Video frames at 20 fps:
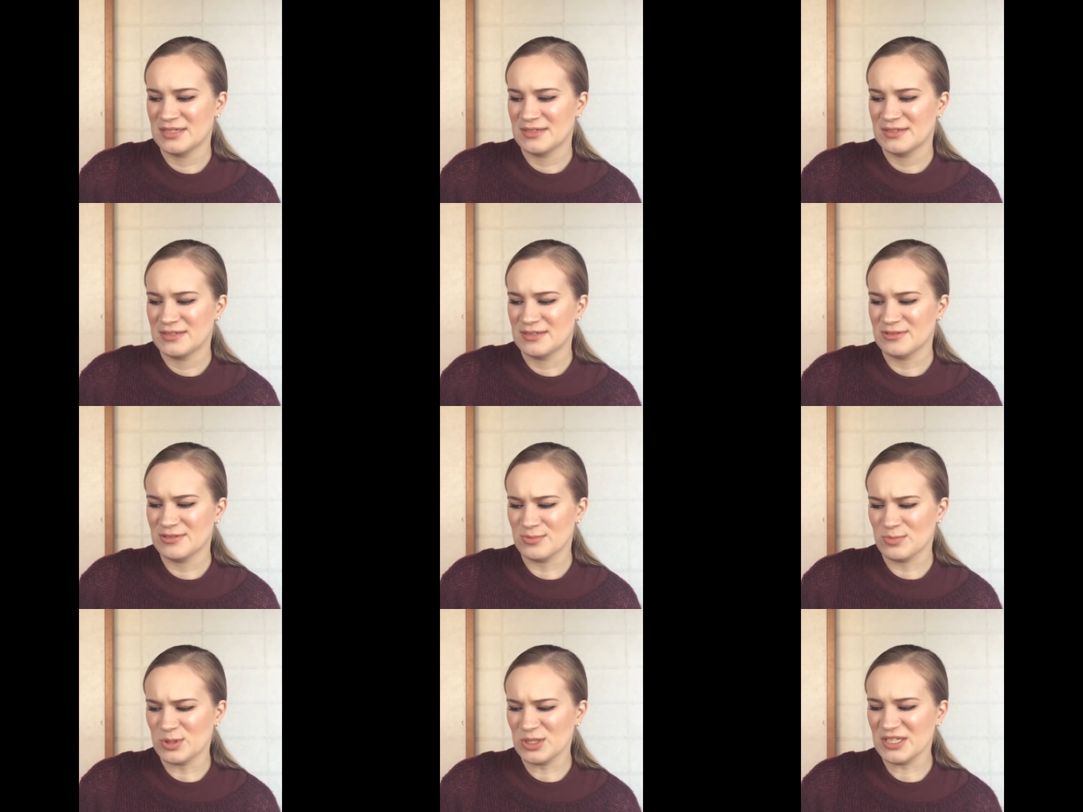It
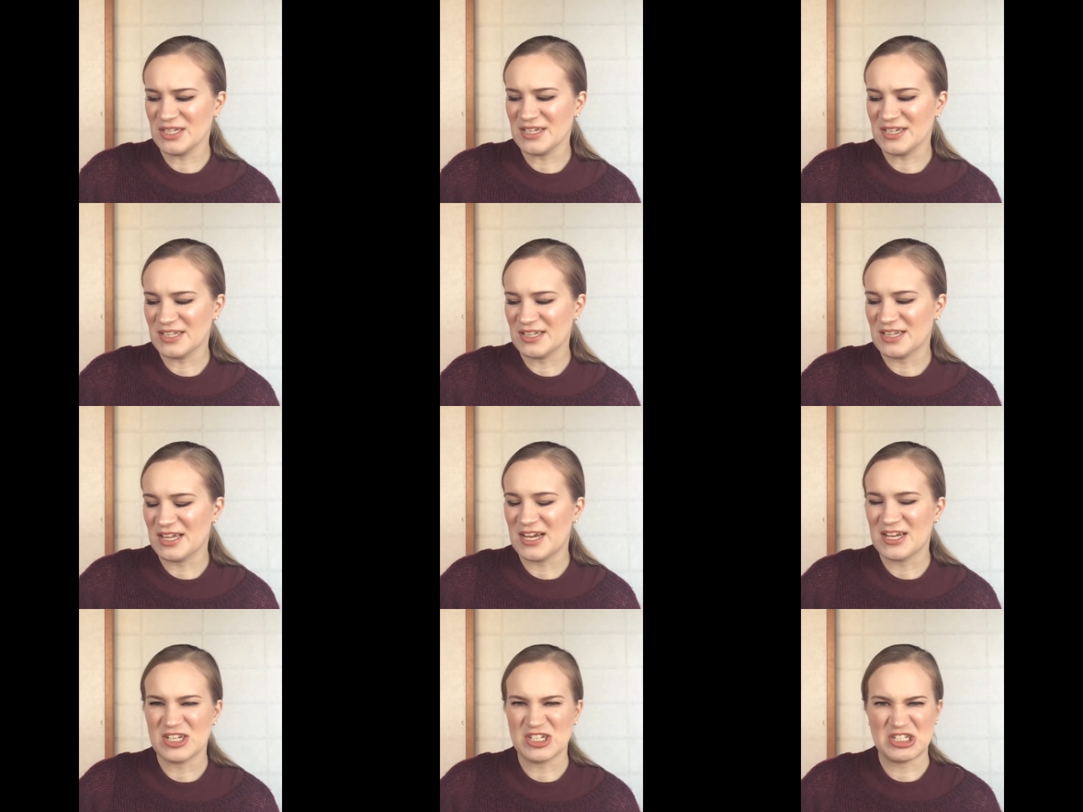was more like a
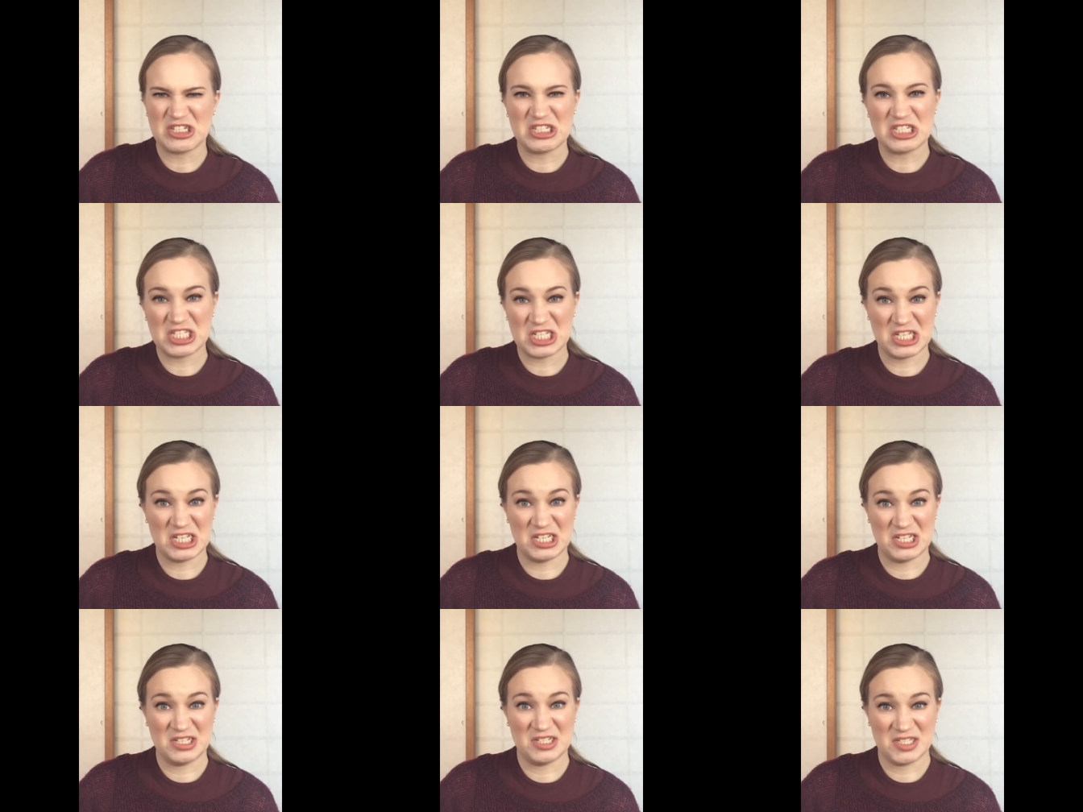lash
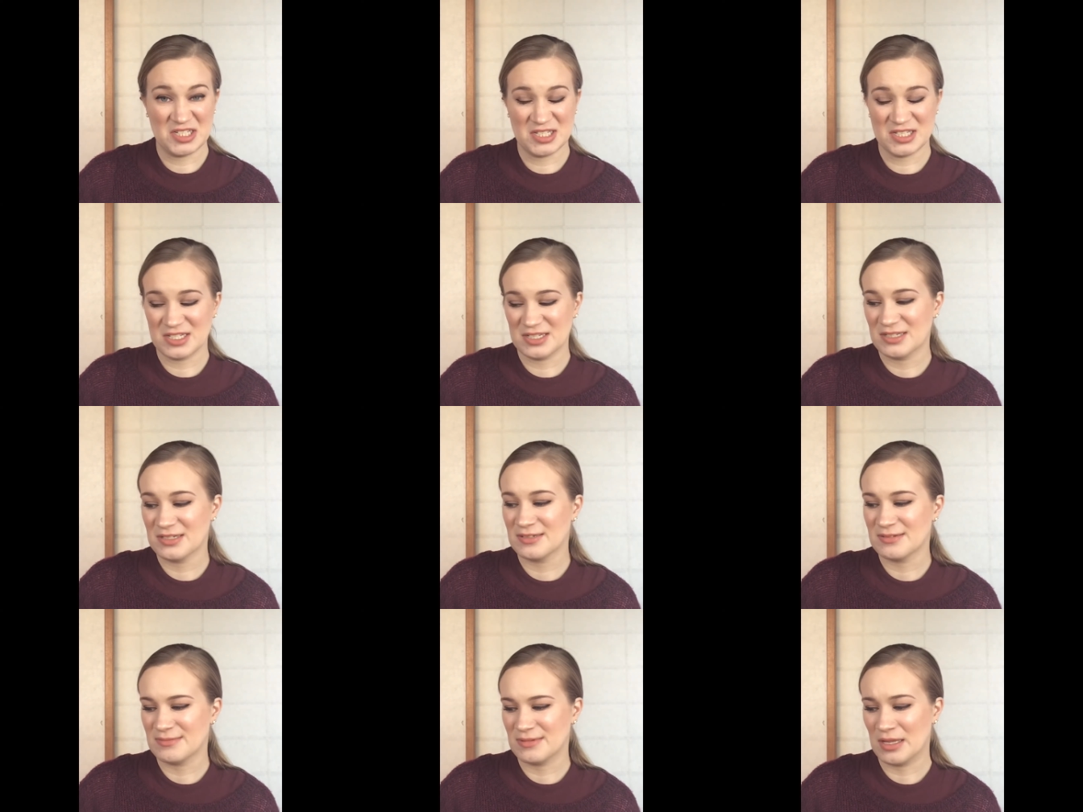tint
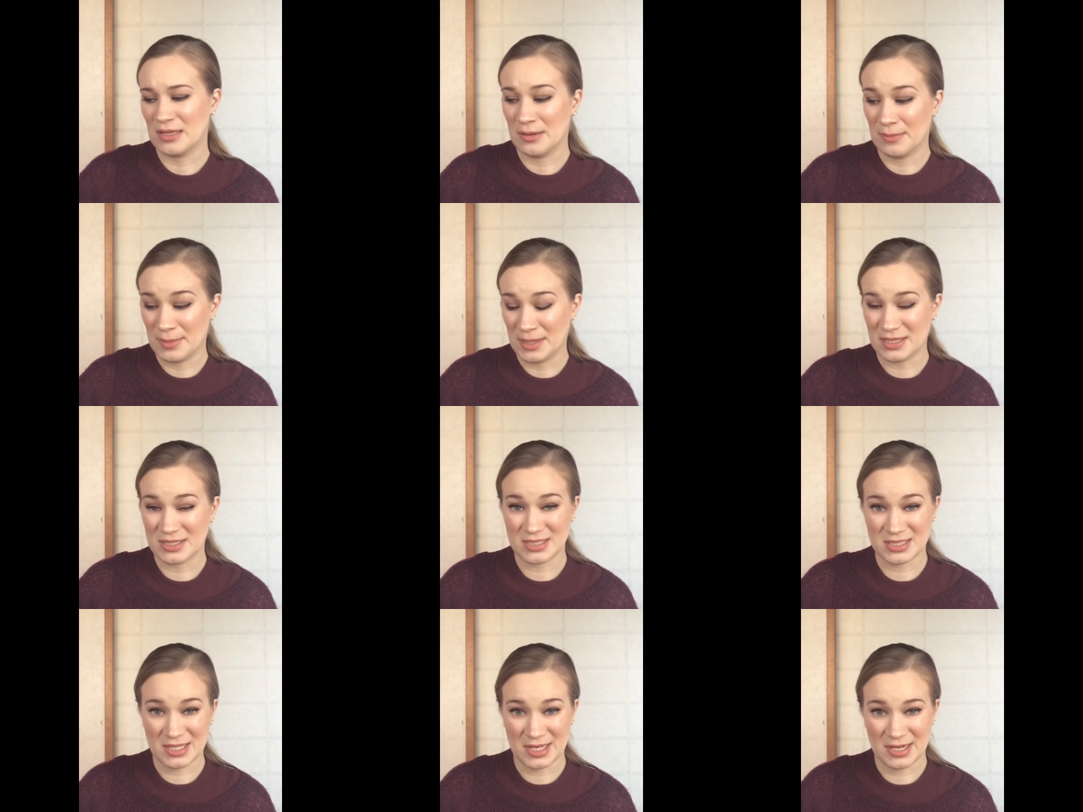than a
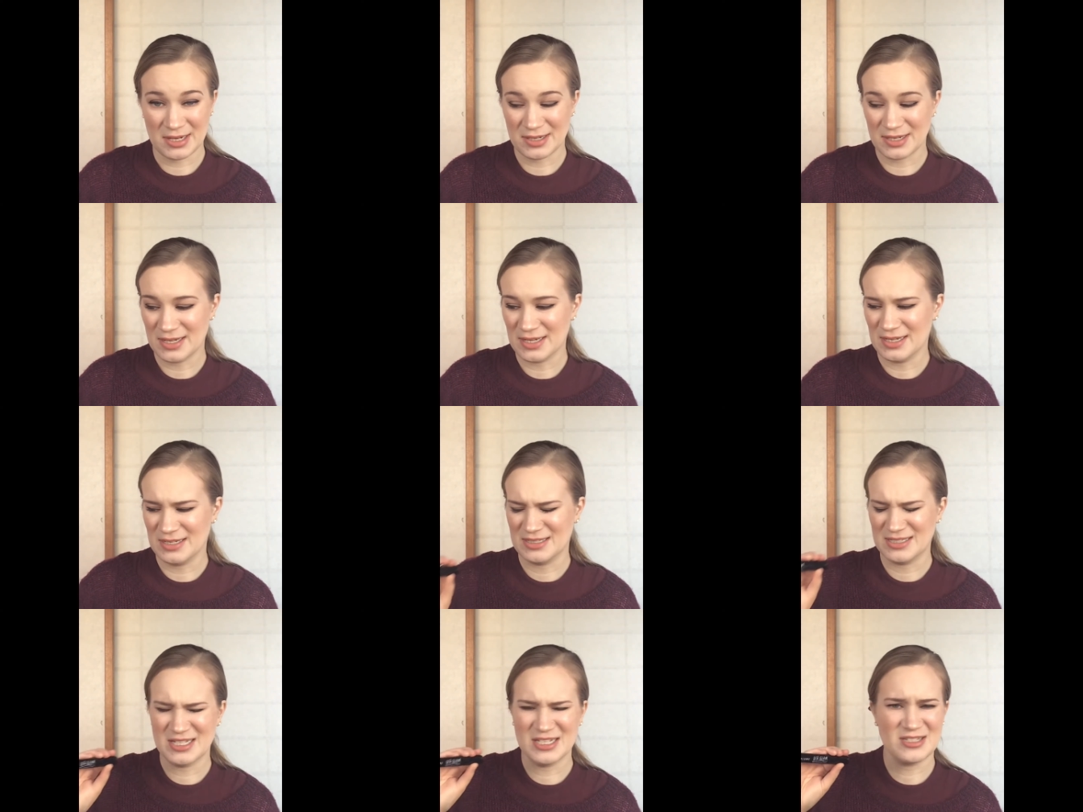mascara.
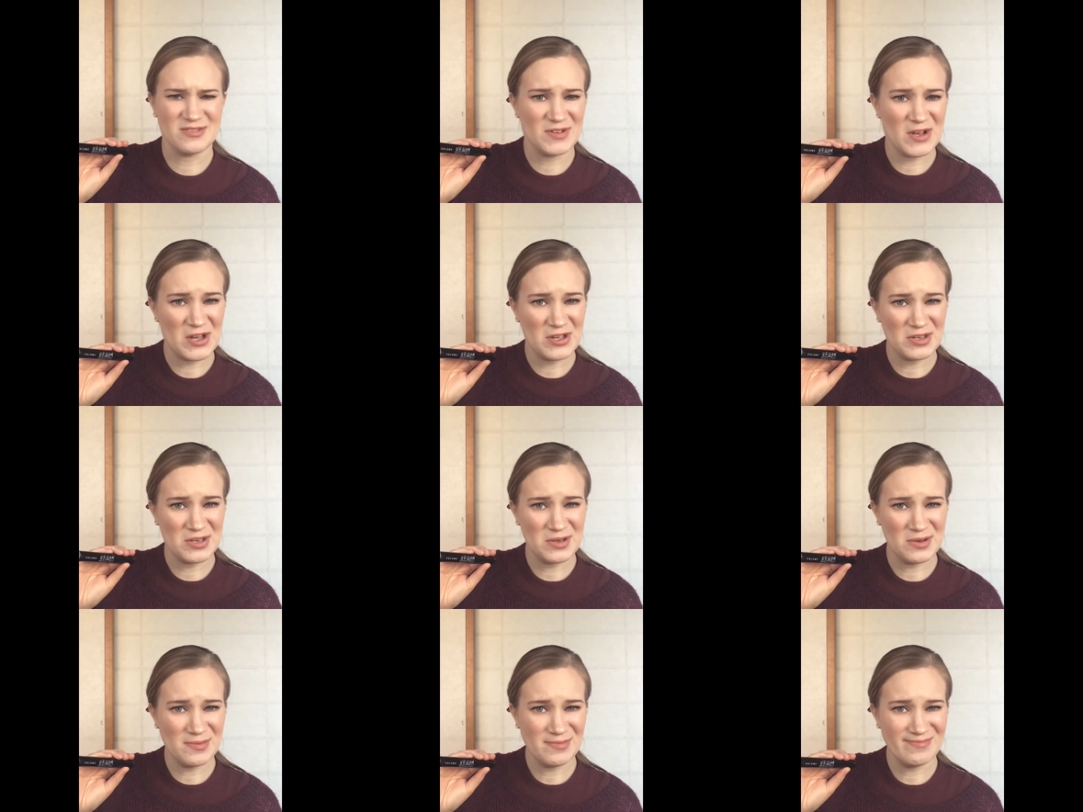It says
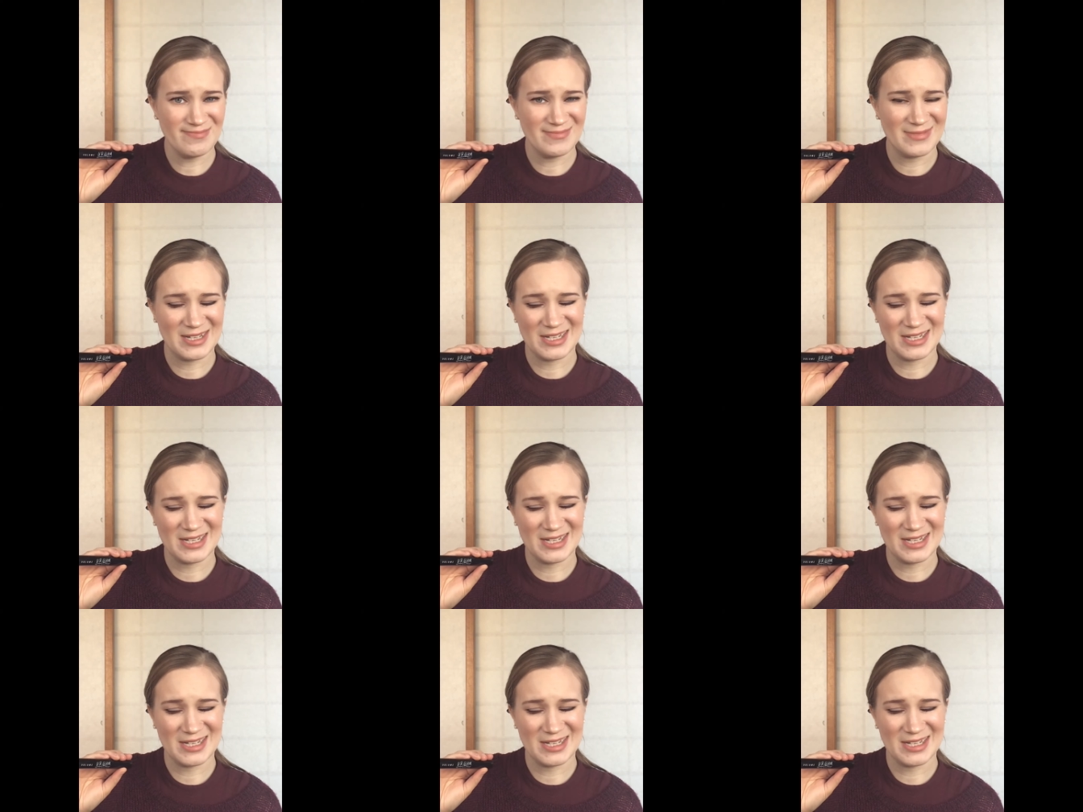volume.